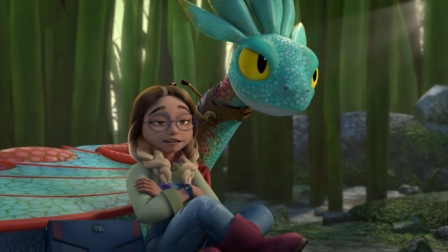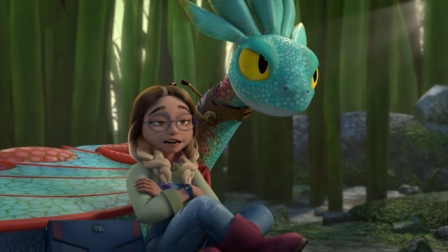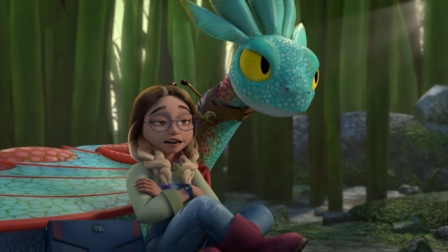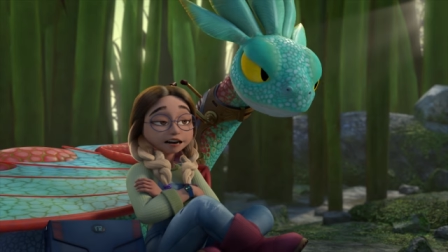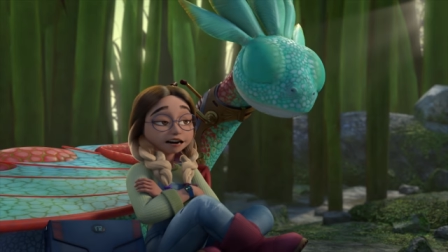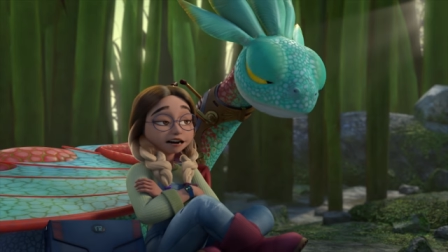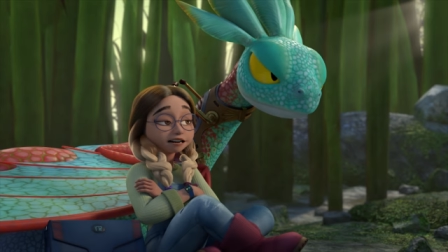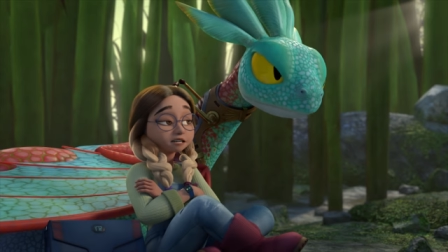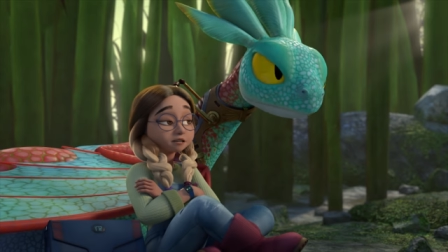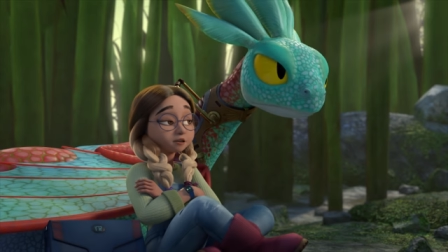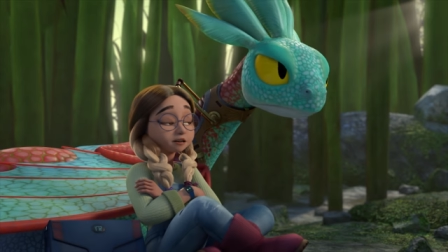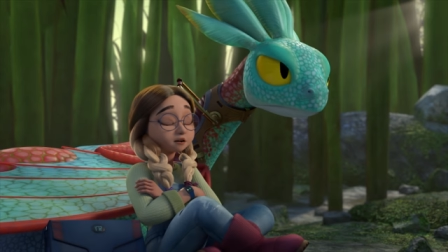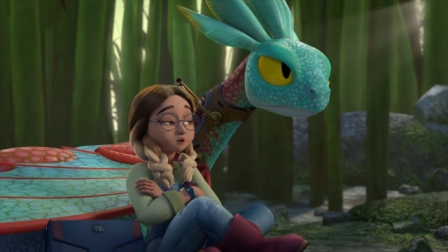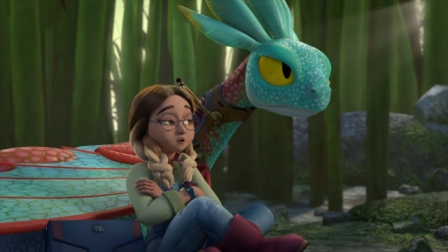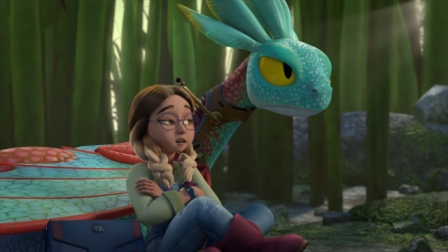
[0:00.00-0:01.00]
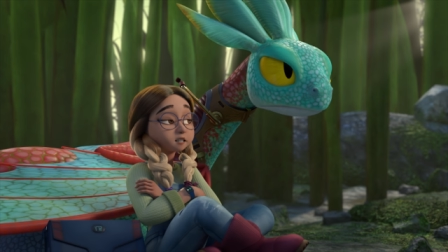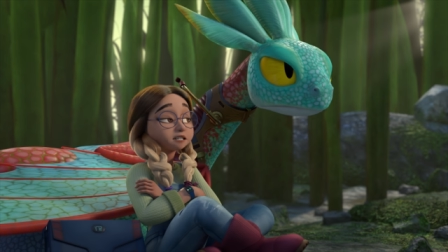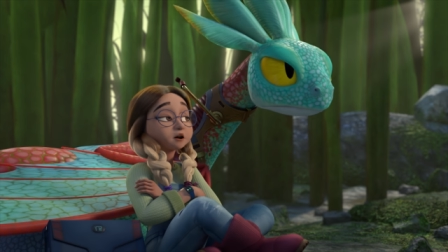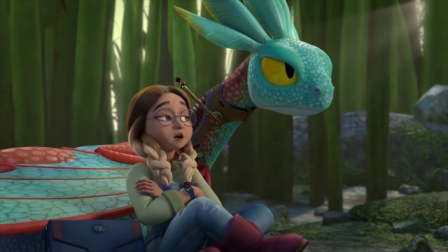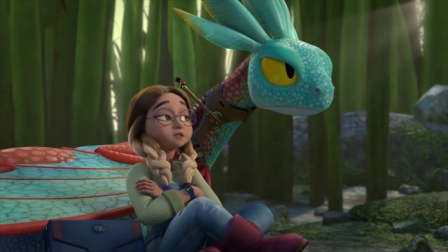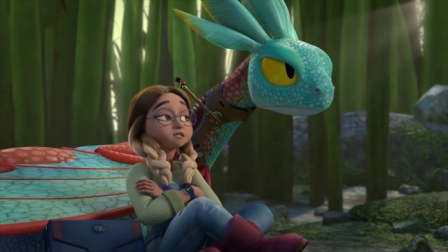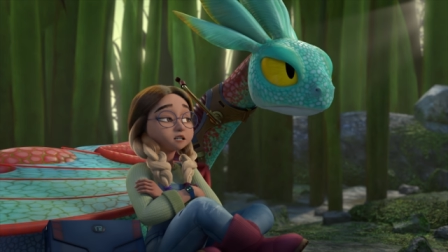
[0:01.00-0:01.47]
And there he
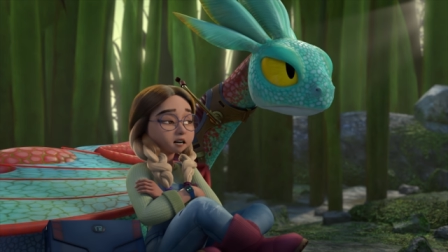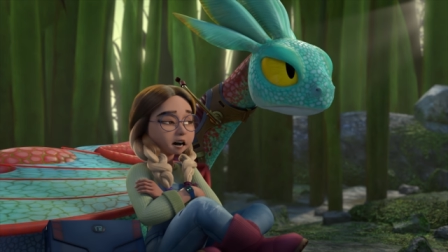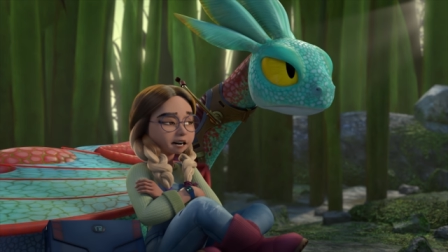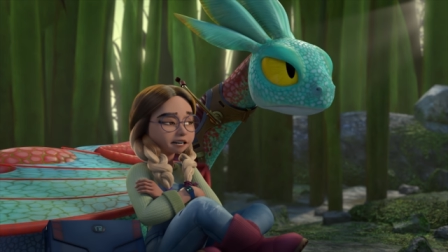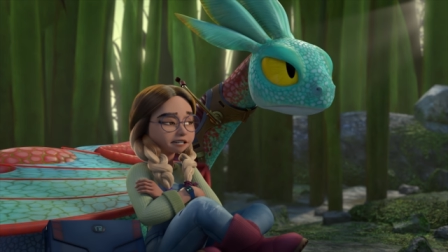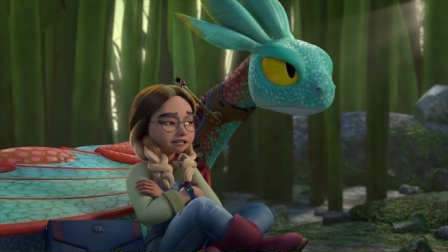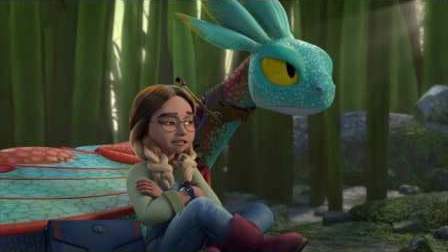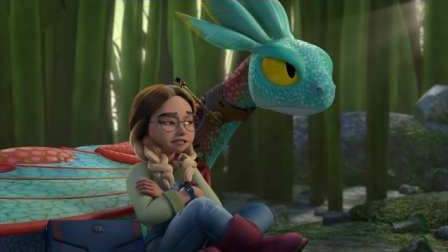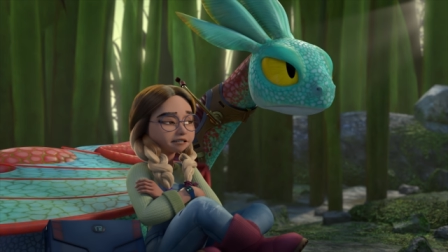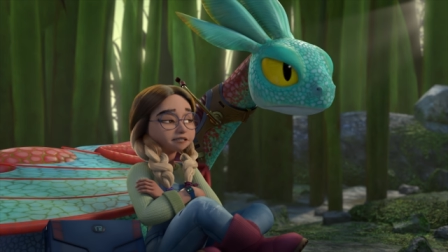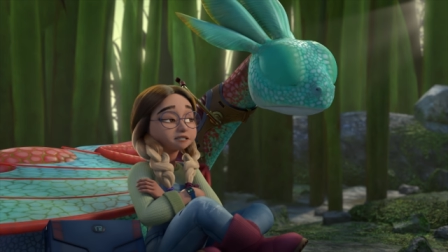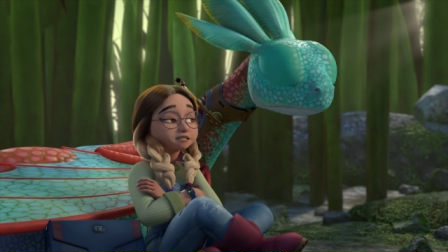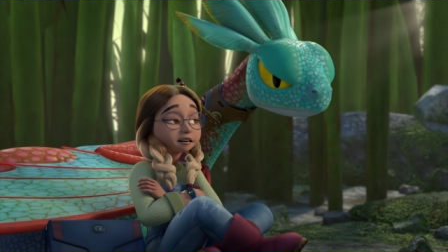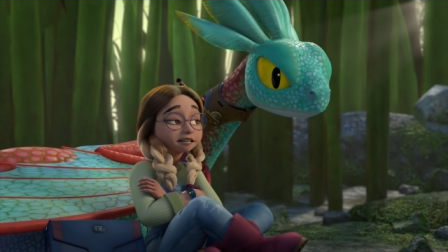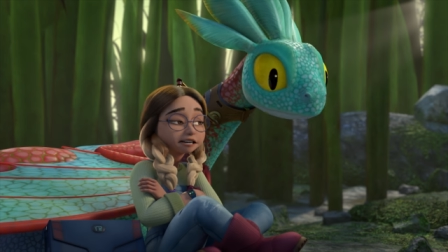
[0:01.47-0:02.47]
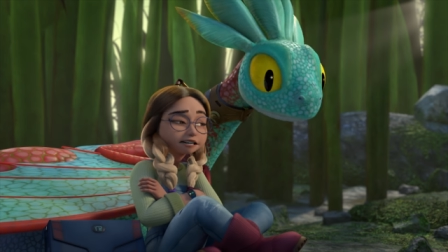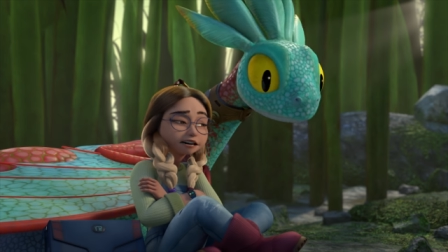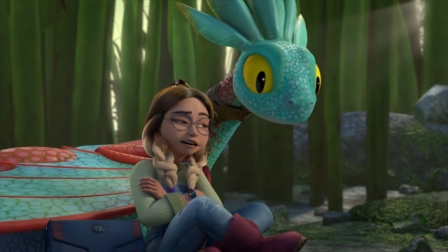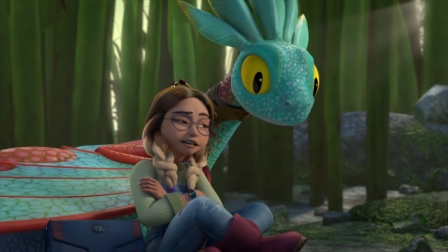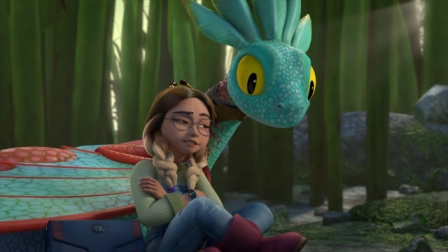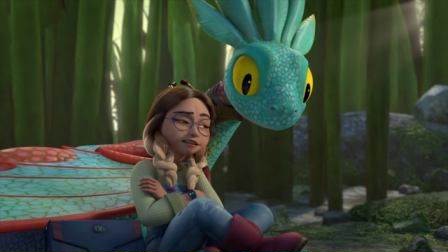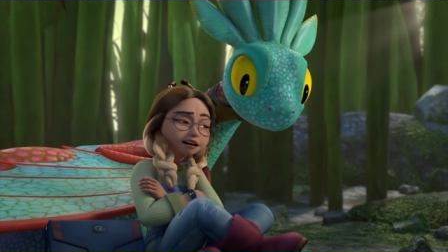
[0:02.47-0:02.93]
goes again, sticking
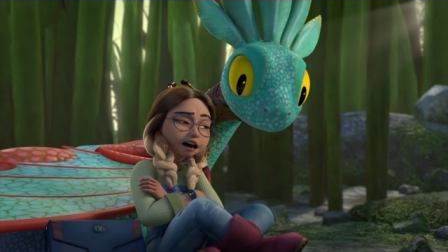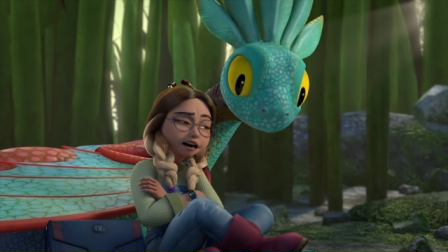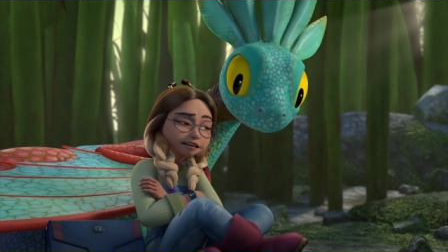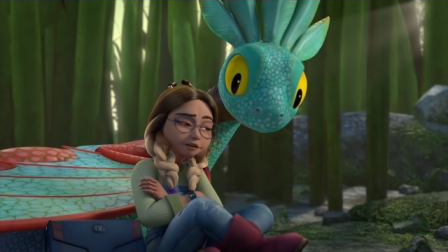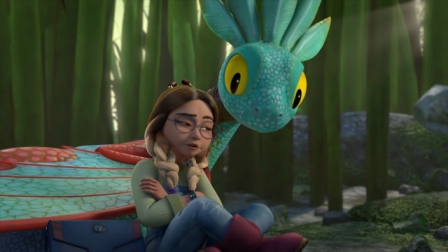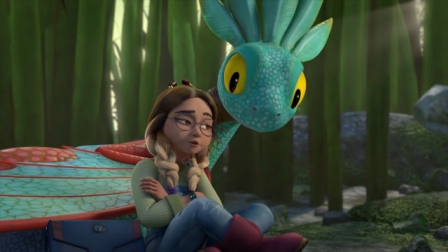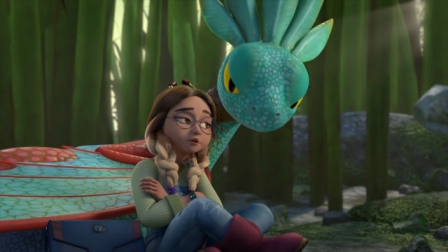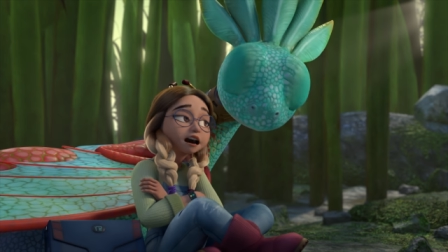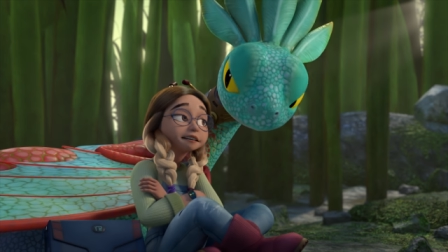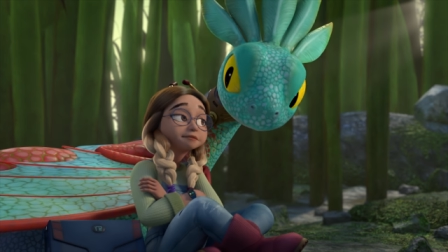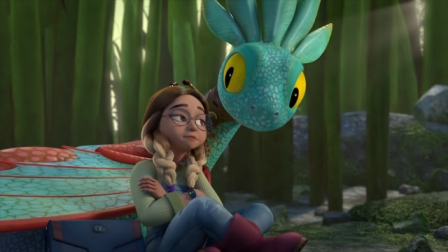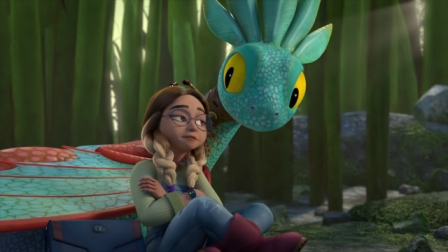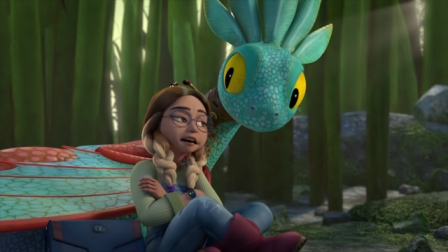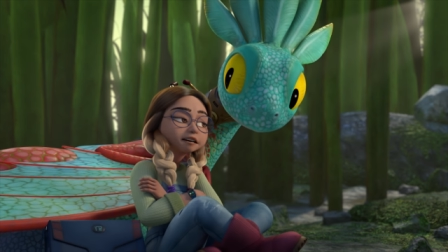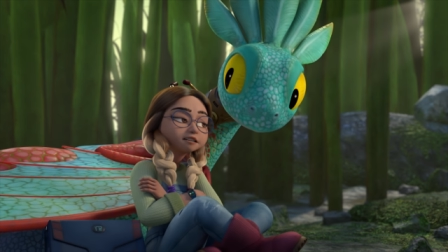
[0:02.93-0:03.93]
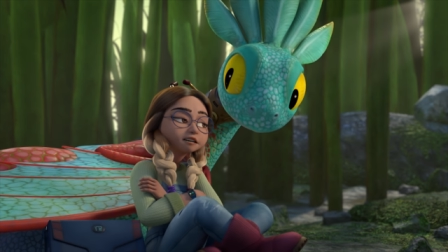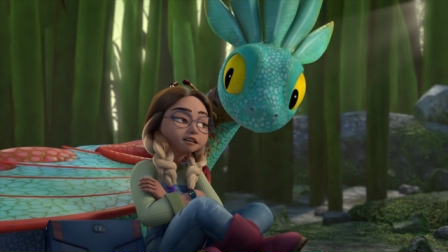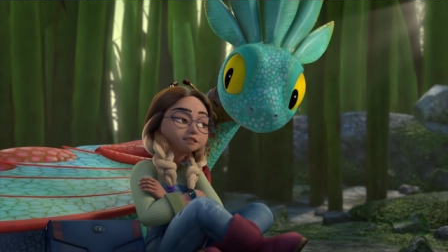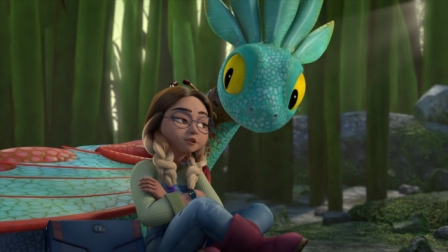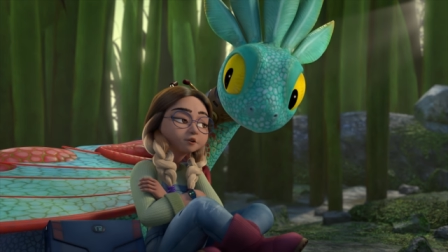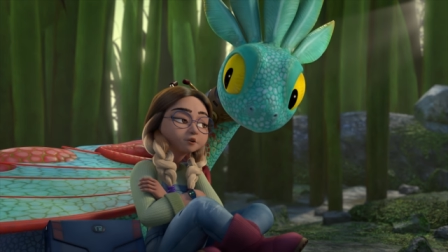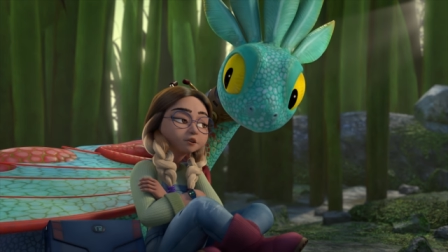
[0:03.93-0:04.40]
his head right back
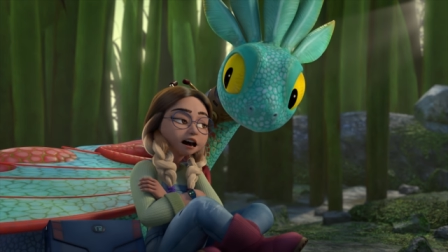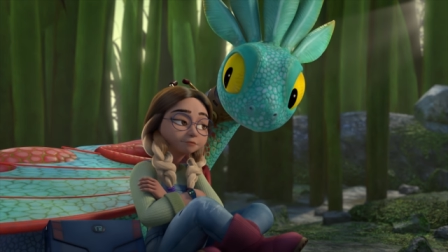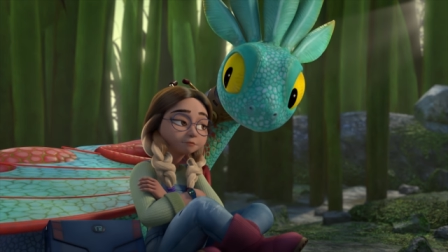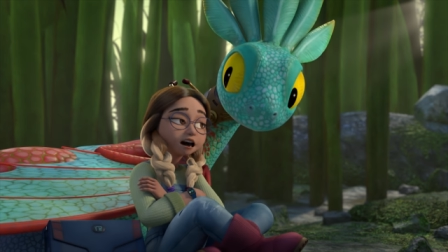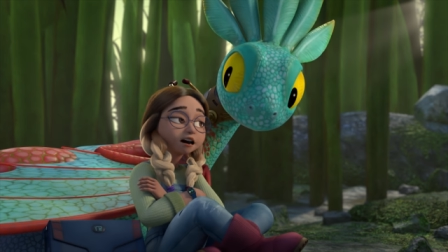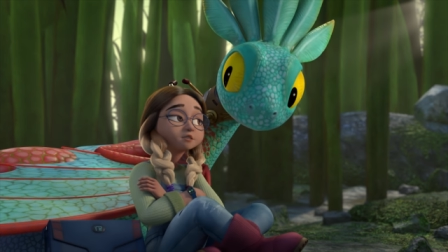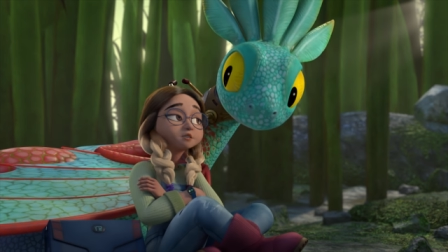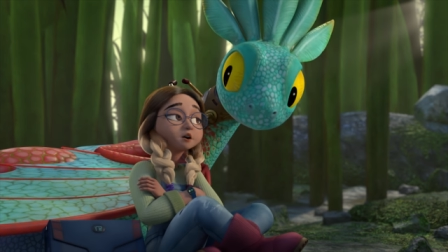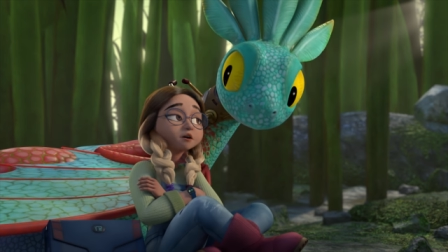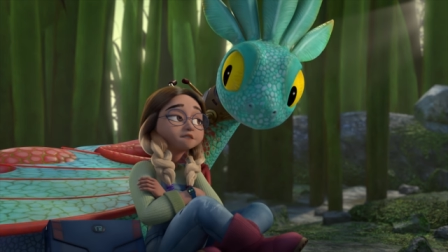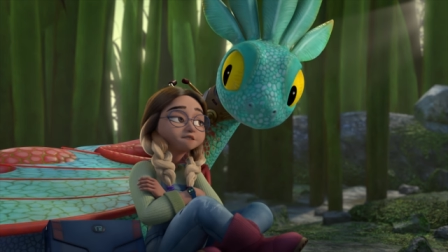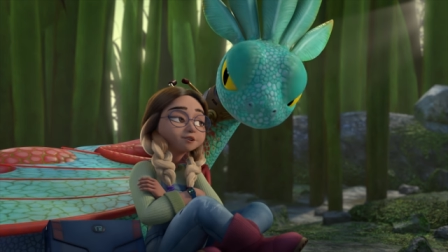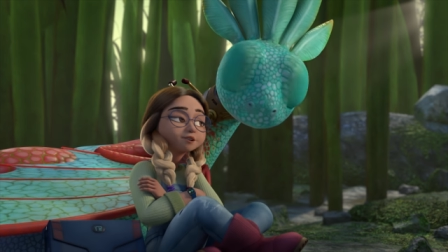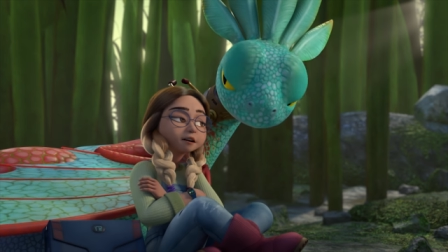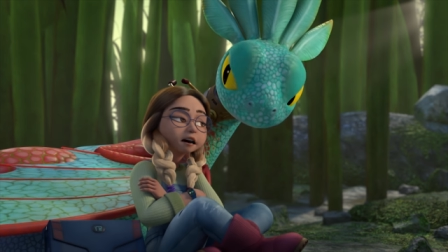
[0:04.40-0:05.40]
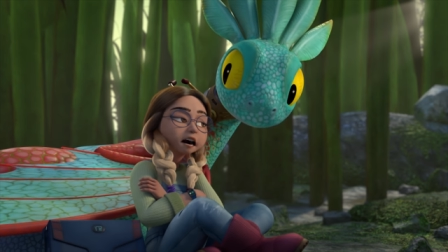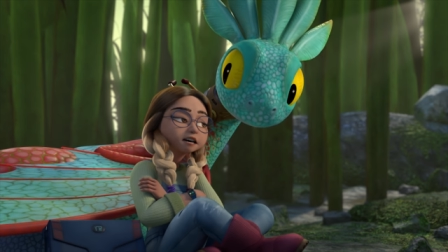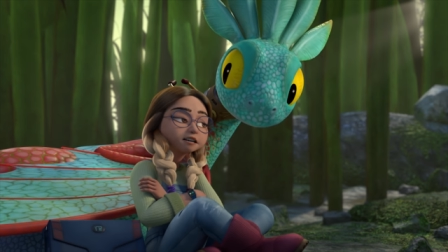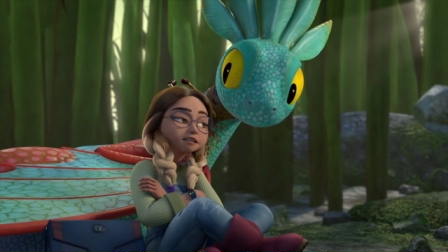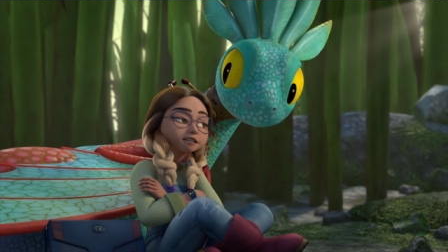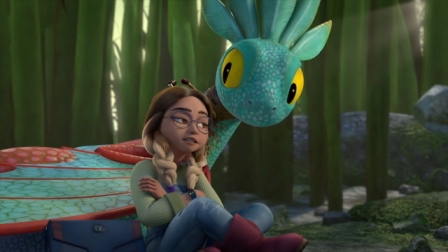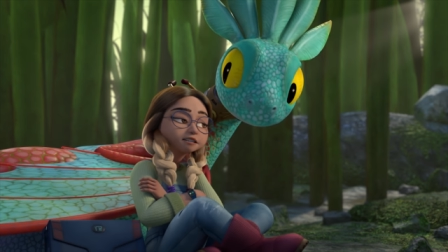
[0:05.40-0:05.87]
into the mouth of the
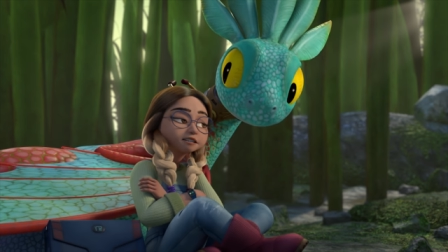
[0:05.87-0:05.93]
lion.